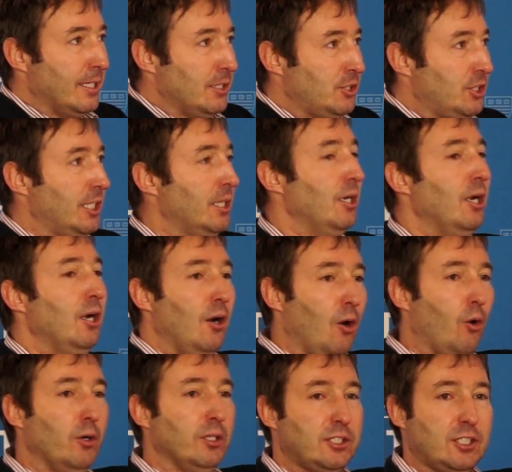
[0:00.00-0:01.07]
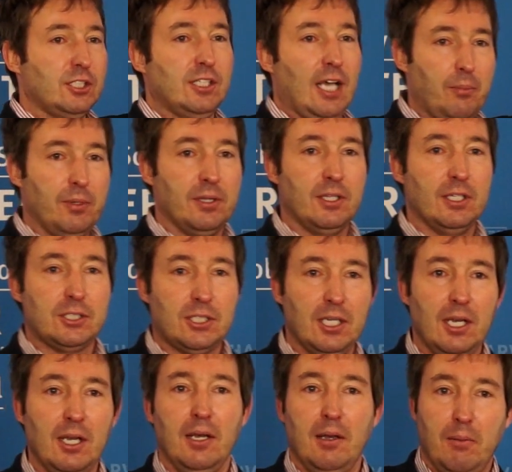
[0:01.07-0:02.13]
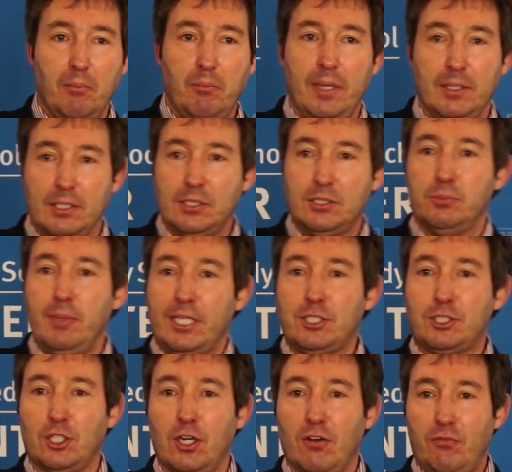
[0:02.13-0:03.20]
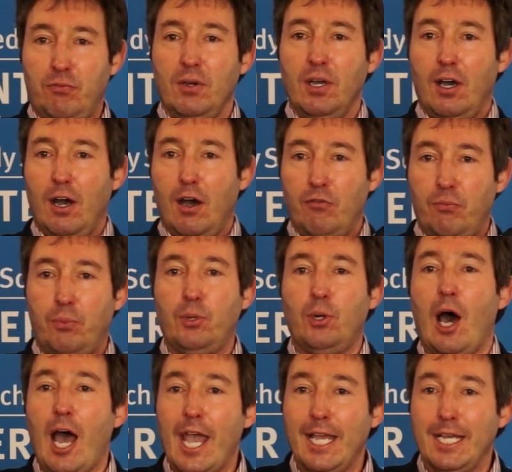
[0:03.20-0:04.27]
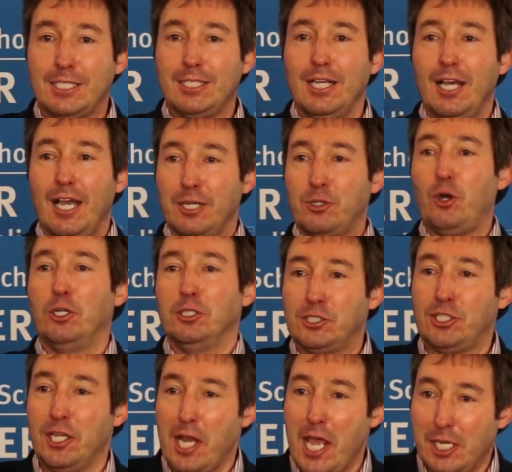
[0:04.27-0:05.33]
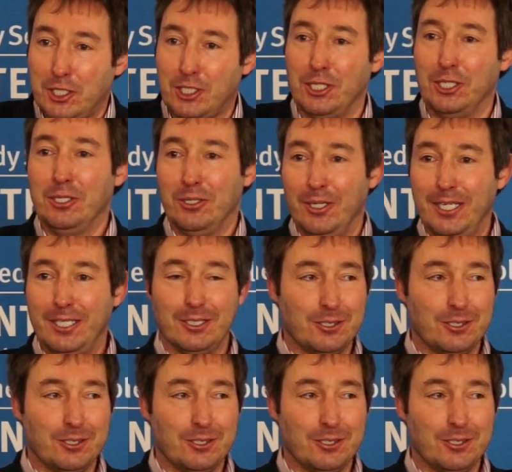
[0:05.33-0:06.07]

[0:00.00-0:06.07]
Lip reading: And she holds this up in this this mixture of pride and consternation, right?